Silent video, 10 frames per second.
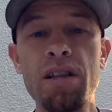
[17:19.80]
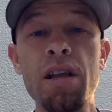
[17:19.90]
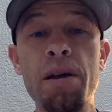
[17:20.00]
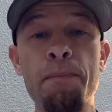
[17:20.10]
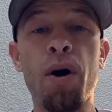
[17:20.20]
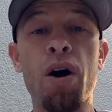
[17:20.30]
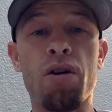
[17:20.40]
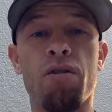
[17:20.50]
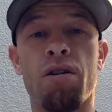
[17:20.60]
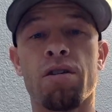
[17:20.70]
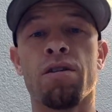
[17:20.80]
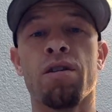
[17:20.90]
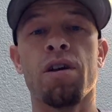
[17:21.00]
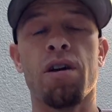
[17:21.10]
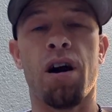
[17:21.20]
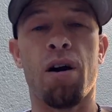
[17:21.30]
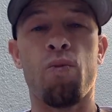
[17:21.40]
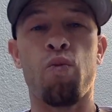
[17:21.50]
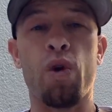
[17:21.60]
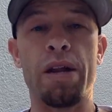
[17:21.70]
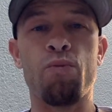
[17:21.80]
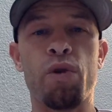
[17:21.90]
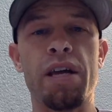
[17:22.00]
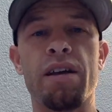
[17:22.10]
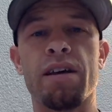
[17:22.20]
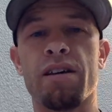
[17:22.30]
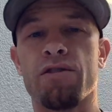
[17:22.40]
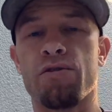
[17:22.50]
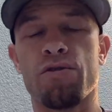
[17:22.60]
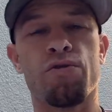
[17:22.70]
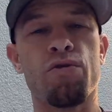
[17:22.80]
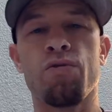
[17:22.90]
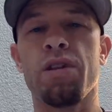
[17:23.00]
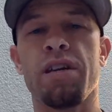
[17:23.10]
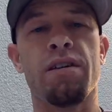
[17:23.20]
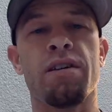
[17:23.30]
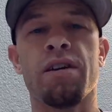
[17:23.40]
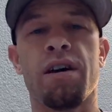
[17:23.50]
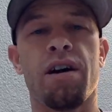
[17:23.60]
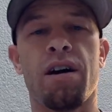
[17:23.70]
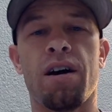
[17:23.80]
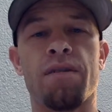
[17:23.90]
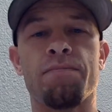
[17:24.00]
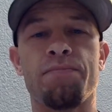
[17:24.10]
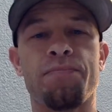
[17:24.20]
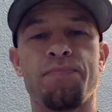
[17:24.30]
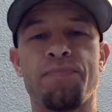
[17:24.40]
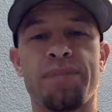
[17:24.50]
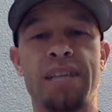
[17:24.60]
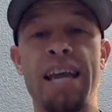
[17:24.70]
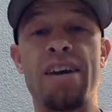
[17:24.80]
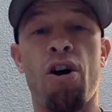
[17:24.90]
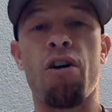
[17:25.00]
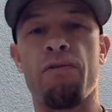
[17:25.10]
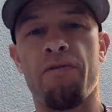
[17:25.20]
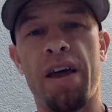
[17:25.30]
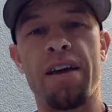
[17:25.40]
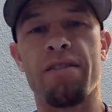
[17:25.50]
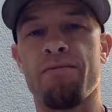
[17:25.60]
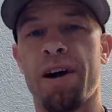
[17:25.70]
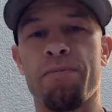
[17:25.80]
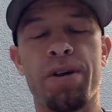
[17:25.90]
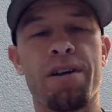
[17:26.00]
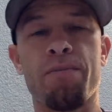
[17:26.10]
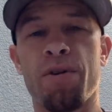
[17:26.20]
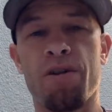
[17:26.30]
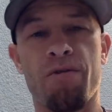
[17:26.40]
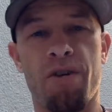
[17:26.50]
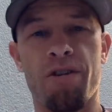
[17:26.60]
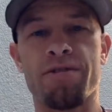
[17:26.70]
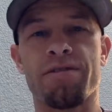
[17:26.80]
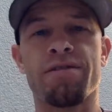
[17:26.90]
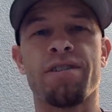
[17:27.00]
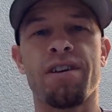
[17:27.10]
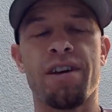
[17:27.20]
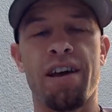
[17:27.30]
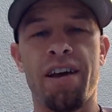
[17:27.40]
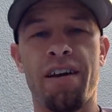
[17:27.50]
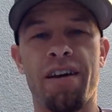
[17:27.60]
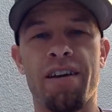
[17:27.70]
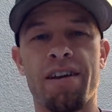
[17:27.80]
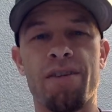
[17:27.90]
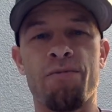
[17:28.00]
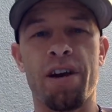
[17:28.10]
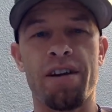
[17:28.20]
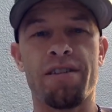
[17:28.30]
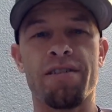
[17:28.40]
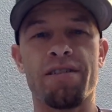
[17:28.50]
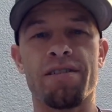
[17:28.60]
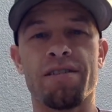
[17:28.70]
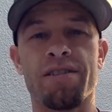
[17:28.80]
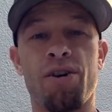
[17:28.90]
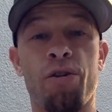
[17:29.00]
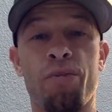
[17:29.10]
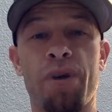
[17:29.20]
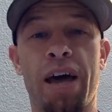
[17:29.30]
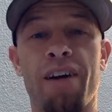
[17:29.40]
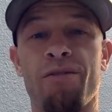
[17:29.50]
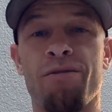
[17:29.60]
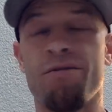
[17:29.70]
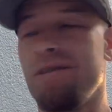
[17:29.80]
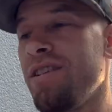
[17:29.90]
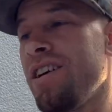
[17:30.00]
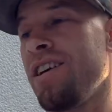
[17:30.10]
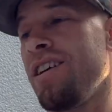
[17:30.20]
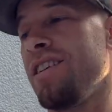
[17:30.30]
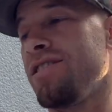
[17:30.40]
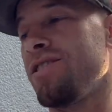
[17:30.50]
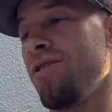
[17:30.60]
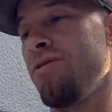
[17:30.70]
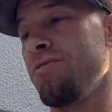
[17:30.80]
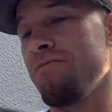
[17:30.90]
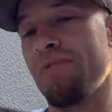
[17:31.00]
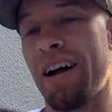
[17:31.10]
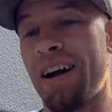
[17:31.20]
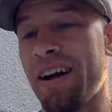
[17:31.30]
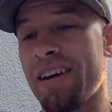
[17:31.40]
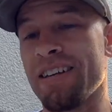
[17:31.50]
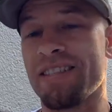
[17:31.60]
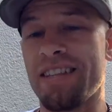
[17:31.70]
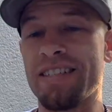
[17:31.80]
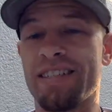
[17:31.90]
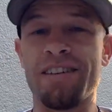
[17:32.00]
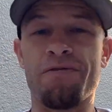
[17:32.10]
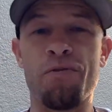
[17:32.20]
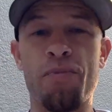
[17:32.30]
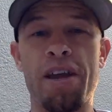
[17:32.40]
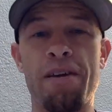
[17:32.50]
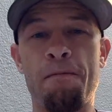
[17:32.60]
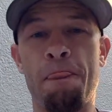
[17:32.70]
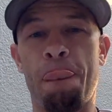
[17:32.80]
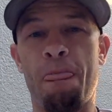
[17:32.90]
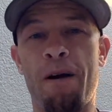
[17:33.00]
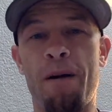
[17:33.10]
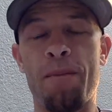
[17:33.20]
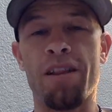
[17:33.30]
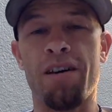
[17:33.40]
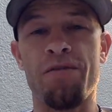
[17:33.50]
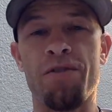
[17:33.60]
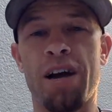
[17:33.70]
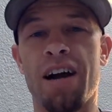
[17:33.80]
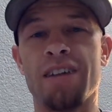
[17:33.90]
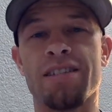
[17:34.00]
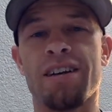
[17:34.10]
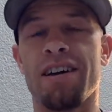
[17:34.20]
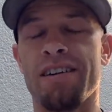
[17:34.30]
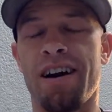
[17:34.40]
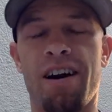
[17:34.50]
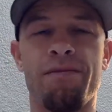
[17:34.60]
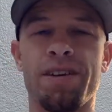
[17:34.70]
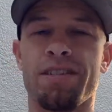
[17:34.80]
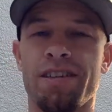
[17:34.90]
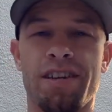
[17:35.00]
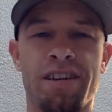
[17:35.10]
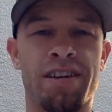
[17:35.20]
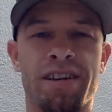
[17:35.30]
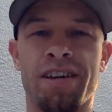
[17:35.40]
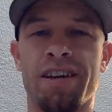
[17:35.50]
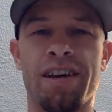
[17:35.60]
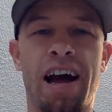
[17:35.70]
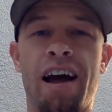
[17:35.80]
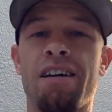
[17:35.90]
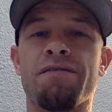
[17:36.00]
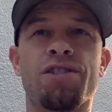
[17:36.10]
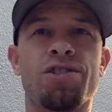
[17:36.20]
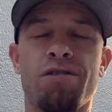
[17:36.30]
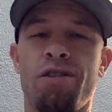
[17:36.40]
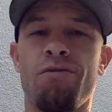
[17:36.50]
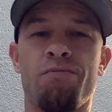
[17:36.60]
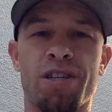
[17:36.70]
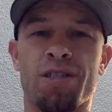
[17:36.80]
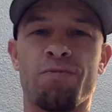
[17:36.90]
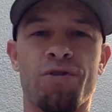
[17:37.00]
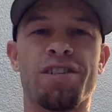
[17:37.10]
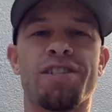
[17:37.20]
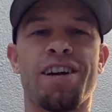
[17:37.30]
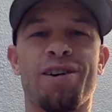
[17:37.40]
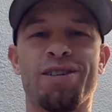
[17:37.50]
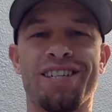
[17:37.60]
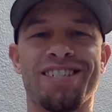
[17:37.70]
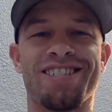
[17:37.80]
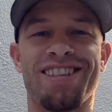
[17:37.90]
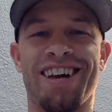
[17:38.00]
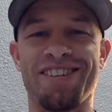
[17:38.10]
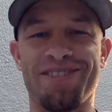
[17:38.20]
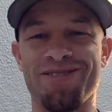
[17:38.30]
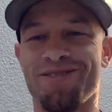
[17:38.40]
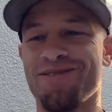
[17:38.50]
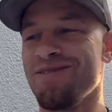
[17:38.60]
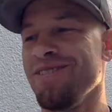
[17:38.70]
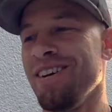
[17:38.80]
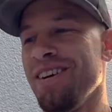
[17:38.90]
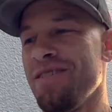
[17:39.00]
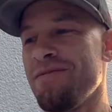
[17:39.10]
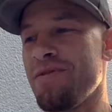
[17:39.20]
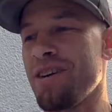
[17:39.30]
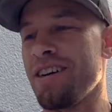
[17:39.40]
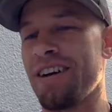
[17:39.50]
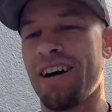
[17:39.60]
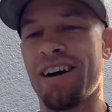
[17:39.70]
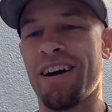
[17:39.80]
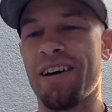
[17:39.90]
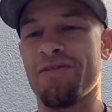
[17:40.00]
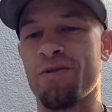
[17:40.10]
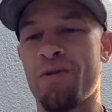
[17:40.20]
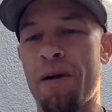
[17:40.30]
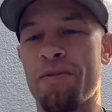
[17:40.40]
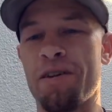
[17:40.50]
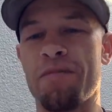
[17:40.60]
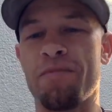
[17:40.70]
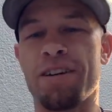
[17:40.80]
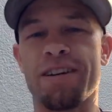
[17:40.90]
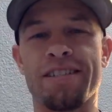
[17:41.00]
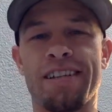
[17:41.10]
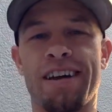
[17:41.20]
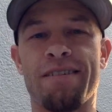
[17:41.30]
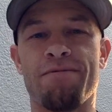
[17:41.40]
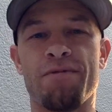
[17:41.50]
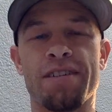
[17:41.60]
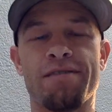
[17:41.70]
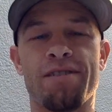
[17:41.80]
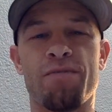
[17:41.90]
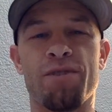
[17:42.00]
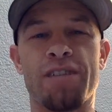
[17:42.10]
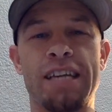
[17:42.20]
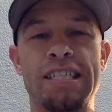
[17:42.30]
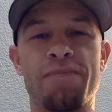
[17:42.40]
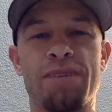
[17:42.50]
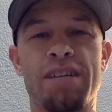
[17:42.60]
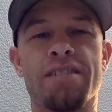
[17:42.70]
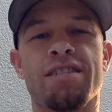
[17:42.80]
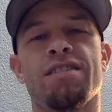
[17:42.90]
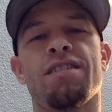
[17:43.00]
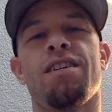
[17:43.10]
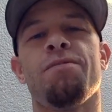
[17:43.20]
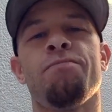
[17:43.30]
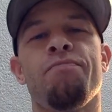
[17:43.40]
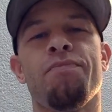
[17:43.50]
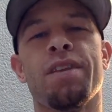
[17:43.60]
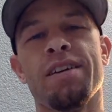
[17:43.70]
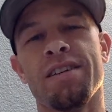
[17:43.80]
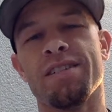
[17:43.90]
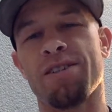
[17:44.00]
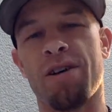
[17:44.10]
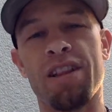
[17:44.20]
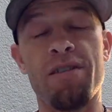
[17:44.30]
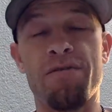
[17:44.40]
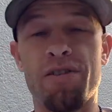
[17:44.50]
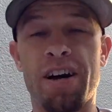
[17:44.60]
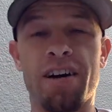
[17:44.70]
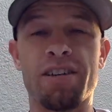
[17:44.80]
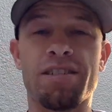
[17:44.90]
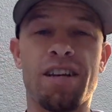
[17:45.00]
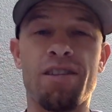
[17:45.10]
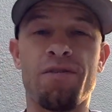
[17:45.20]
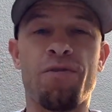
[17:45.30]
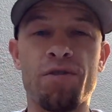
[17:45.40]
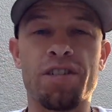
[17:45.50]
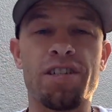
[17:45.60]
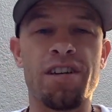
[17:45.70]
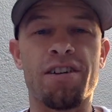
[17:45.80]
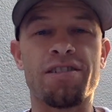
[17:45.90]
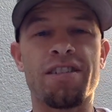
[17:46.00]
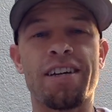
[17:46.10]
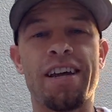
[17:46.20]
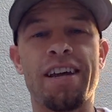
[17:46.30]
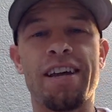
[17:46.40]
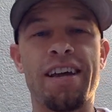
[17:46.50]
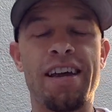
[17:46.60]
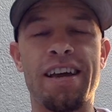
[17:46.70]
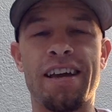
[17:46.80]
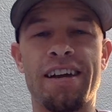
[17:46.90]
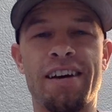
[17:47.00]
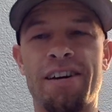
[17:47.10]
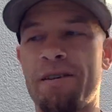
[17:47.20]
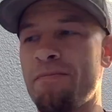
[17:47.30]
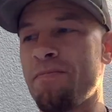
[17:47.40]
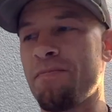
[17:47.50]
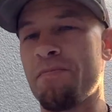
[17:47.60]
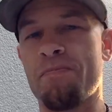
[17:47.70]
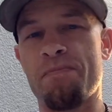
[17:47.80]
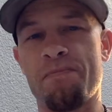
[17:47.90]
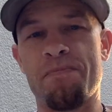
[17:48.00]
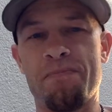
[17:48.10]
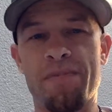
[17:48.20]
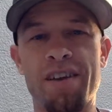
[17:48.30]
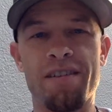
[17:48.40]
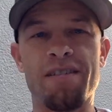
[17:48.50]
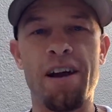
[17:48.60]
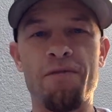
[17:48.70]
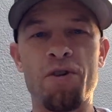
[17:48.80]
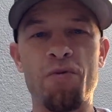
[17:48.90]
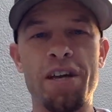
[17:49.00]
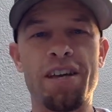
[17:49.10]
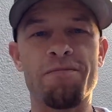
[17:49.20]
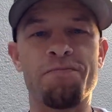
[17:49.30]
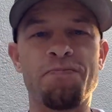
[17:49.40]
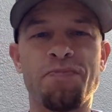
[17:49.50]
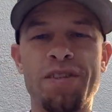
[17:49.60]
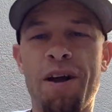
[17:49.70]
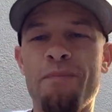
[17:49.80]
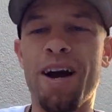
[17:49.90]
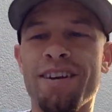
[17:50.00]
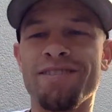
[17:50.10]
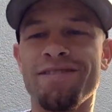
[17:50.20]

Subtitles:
embark on when we truly take our faith, right? Pick up our cross and get ready to go to battle. And so I guess that's it for me. I love you guys, and obviously, I have so much more to say on this, like usual, but I have to wrap it up because I've went almost 18 minutes. So I love you guys. I look forward to seeing y'all Sunday, and yeah, have a good weekend. All right, bye.